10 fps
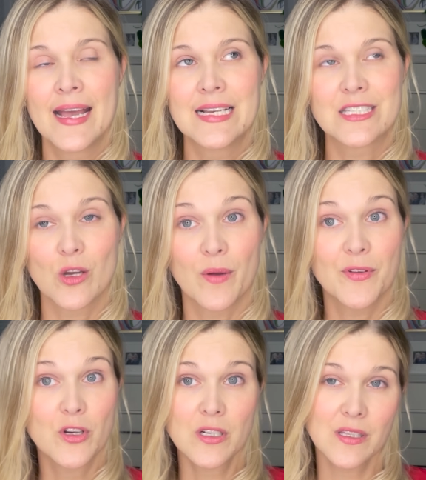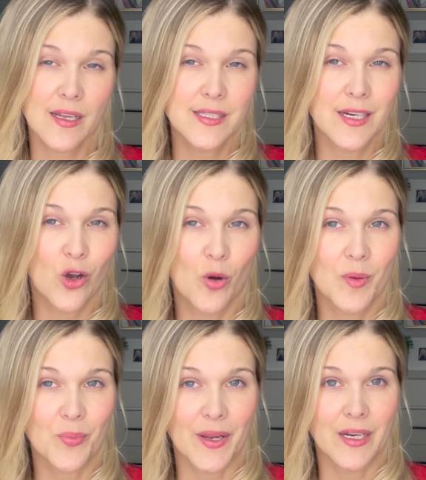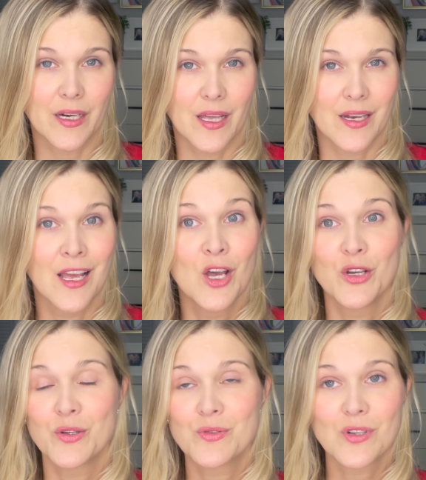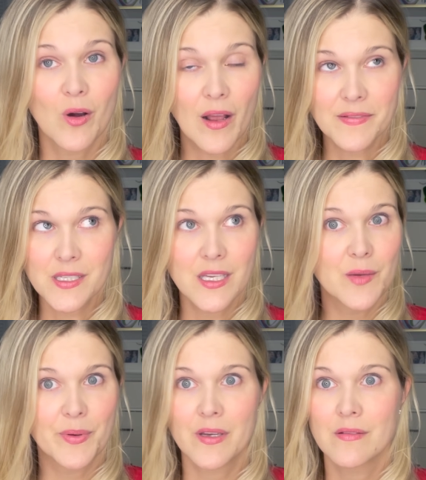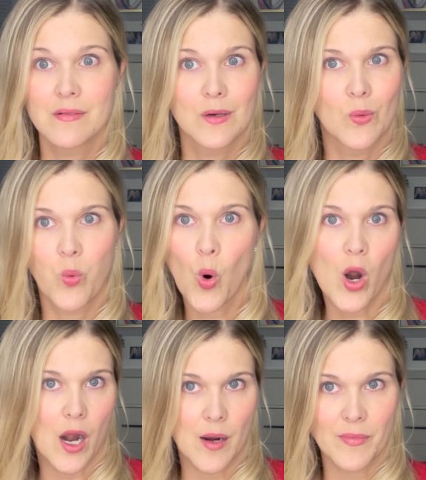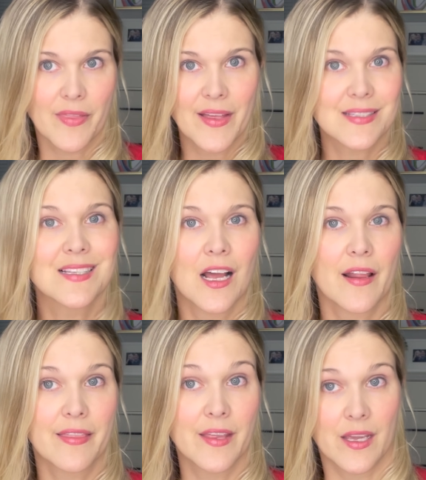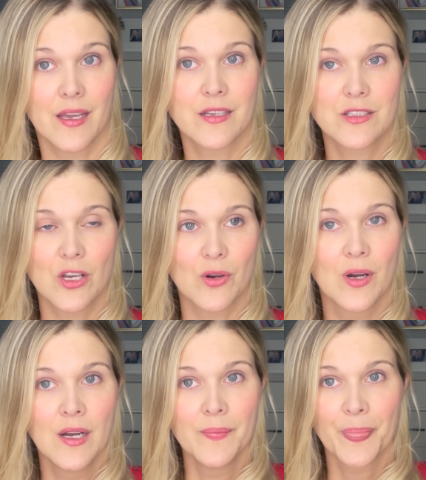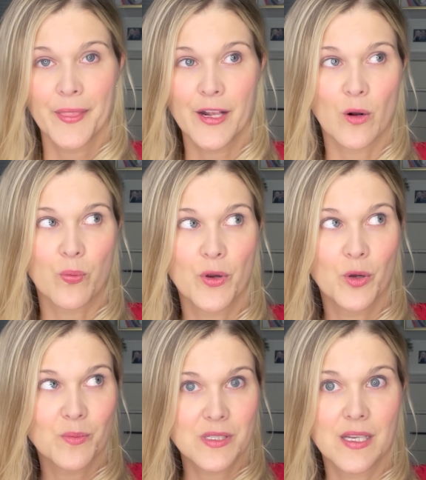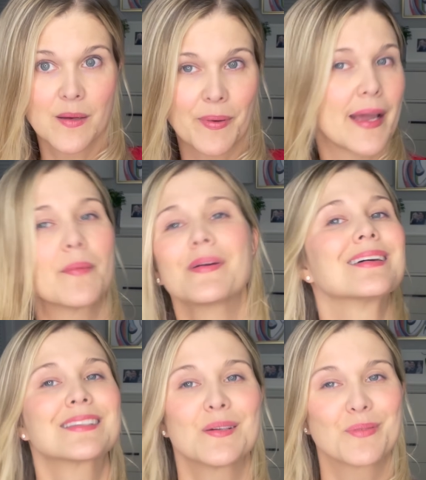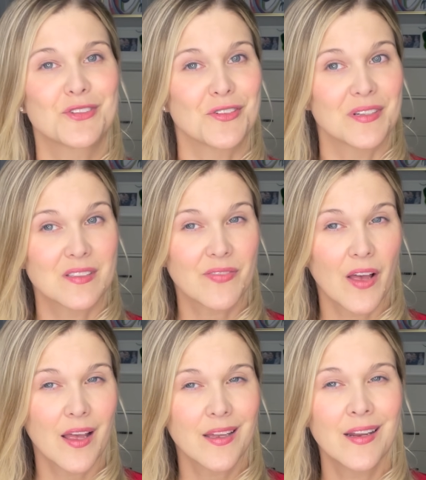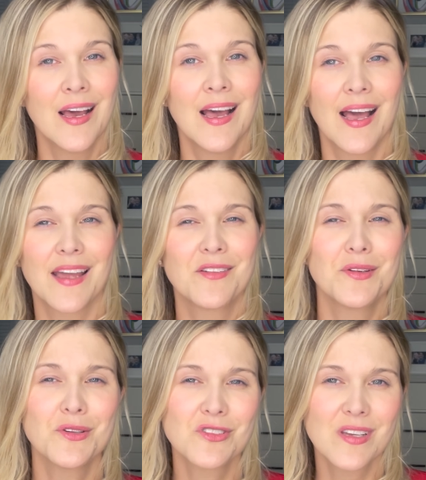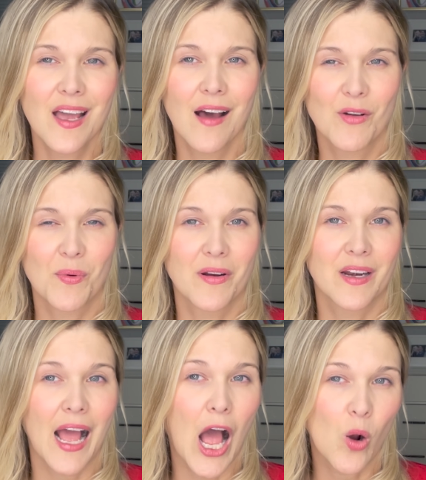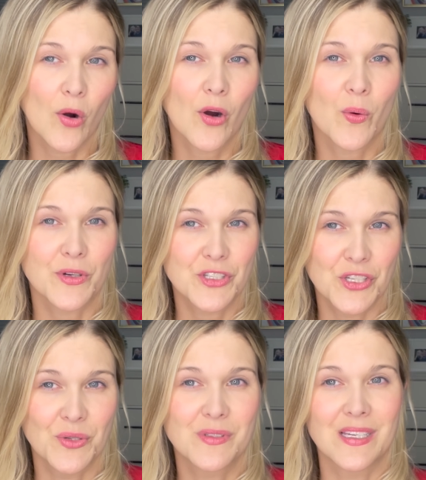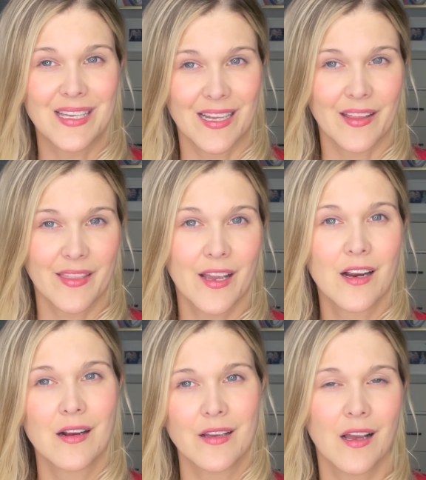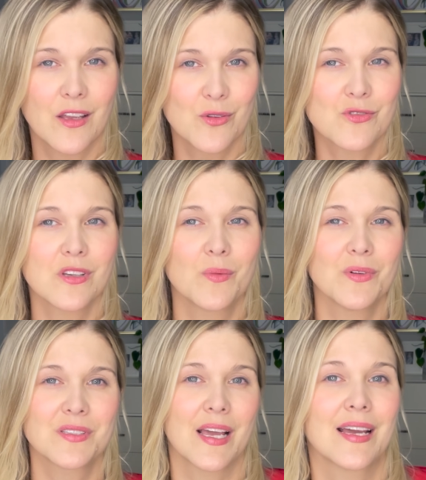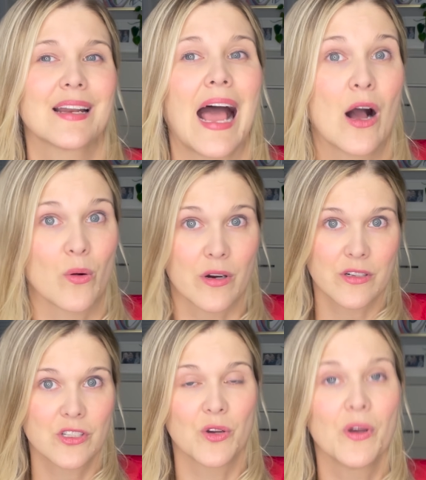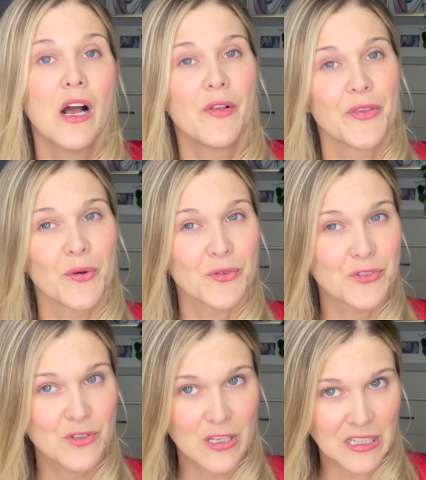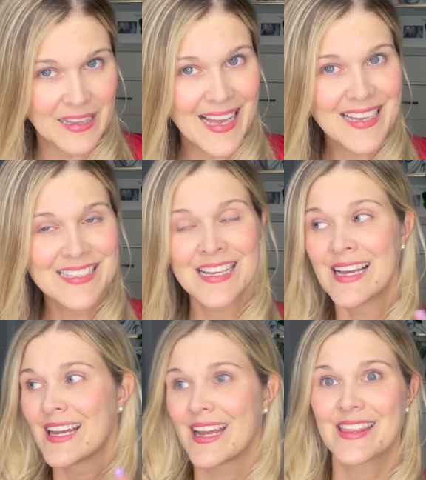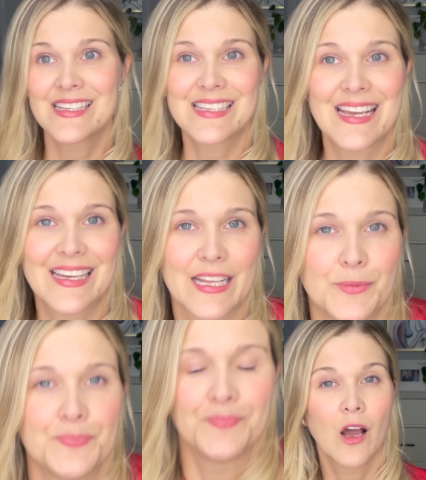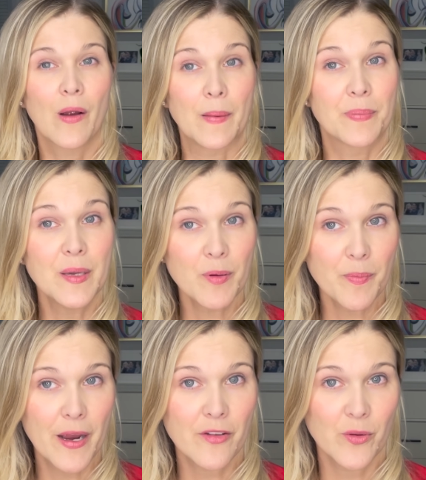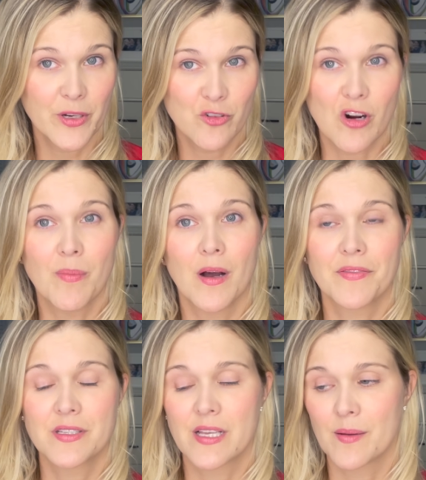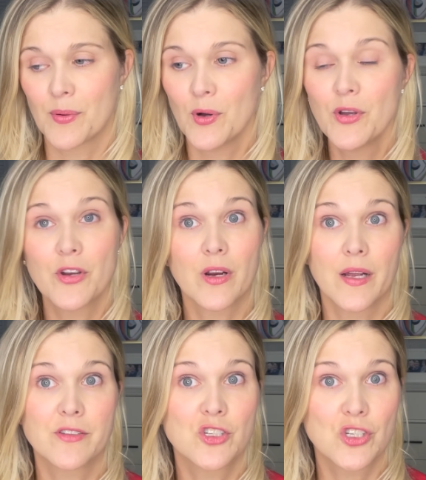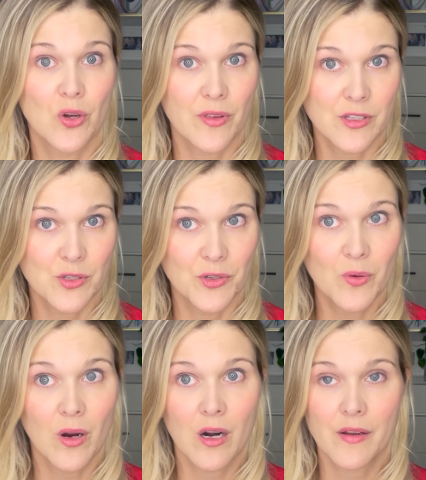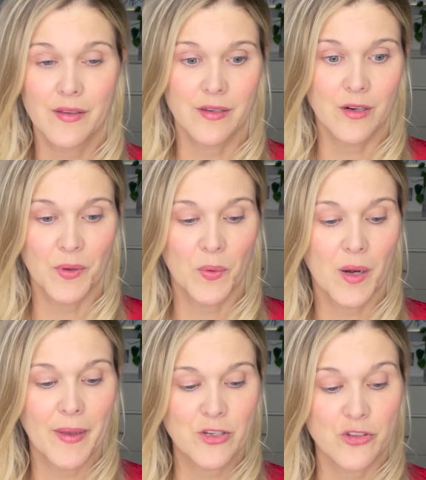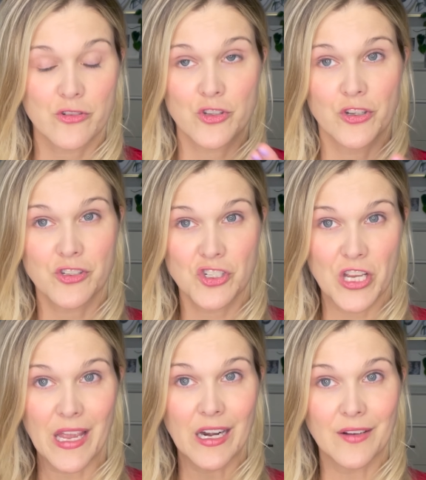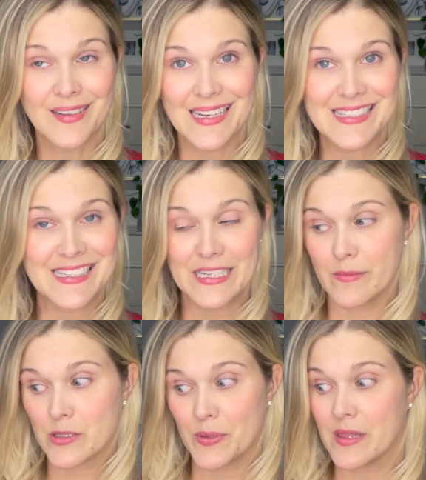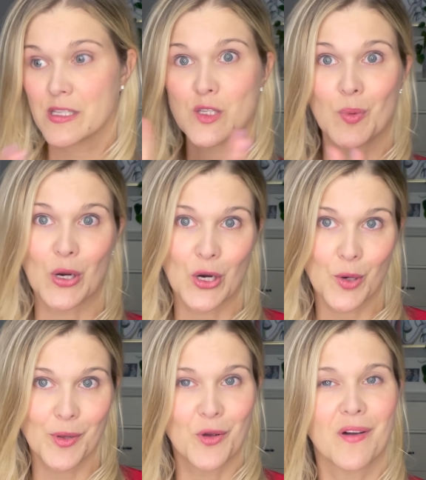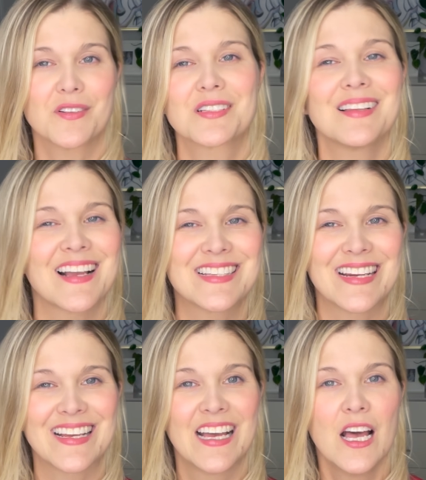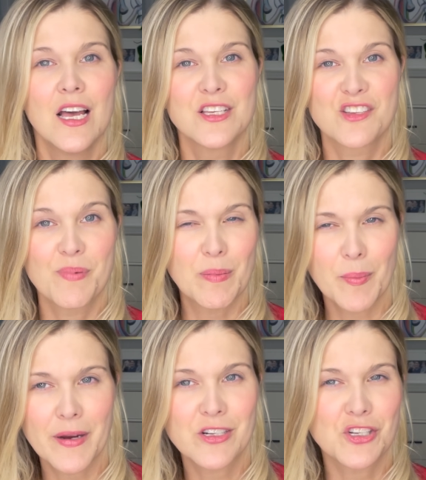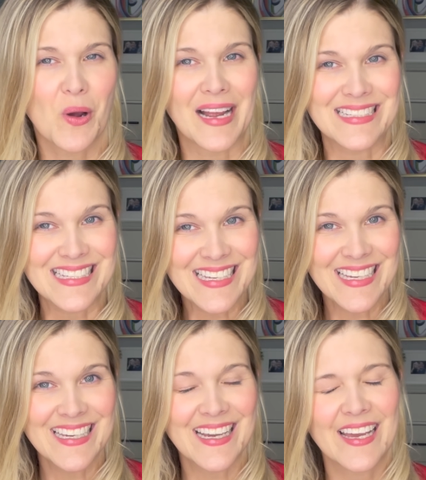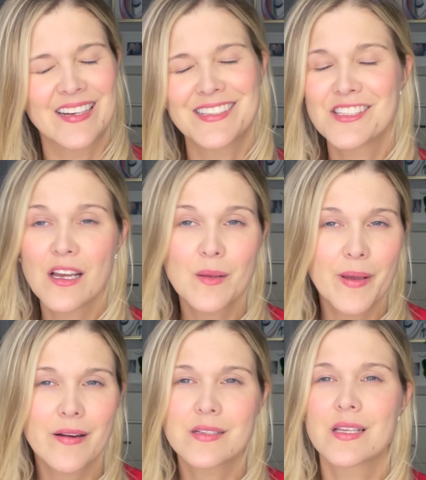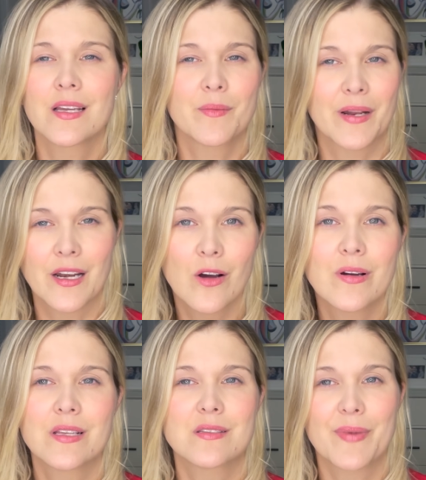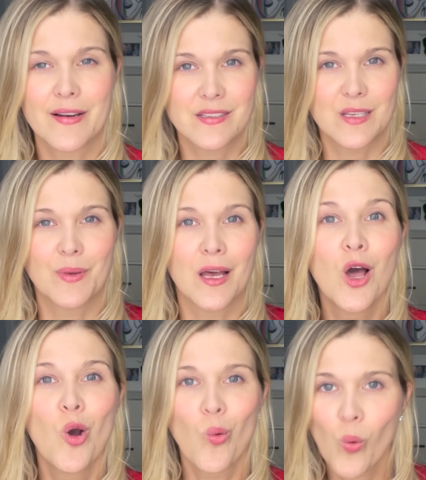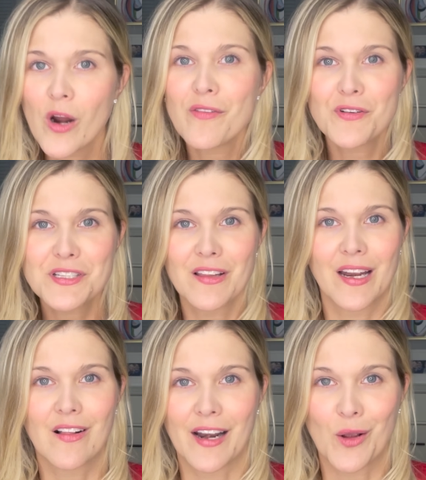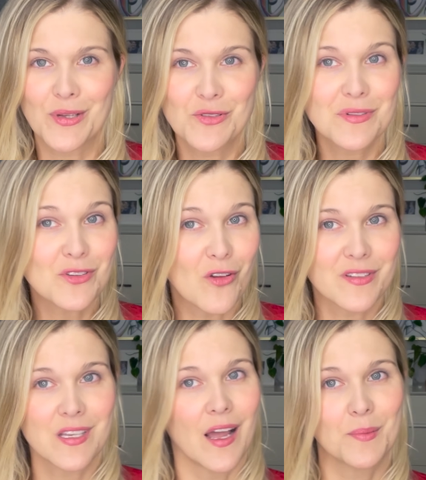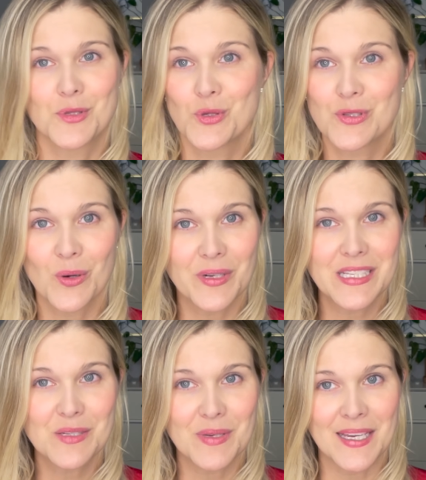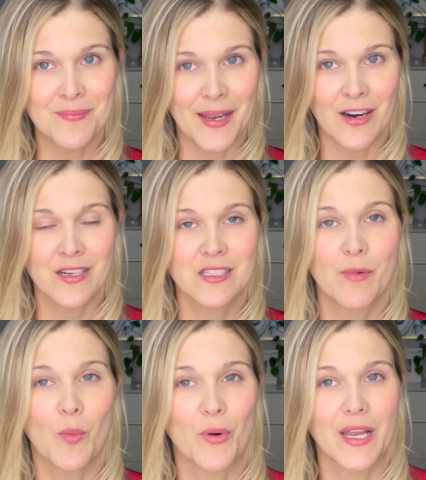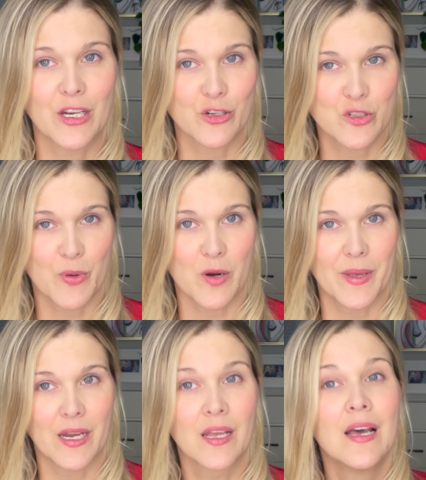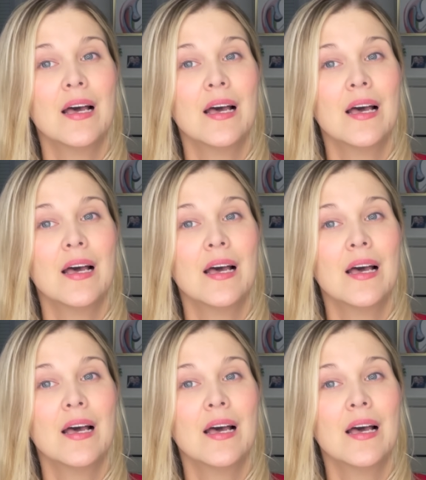So if you're collecting at home and bringing it in, you don't have to keep it warm. Like that's not a thing. So, you know, room temp, ambient temperature is fine. And you usually have around an hour or two to get it there. Usually we'll say an hour. So you'll collect and then take it in. All right, be prepared that when you drop off the sample, you're gonna have to show that's who you are, that, you know, we wanna make sure there's good chain of custody between the sperm and whoever's collecting it. So be prepared to show ID, and it's not embarrassing. I mean, I know it is embarrassing, but we're a fertility clinic. We do this all the time. So you don't need to be embarrassed about bringing your sperm in.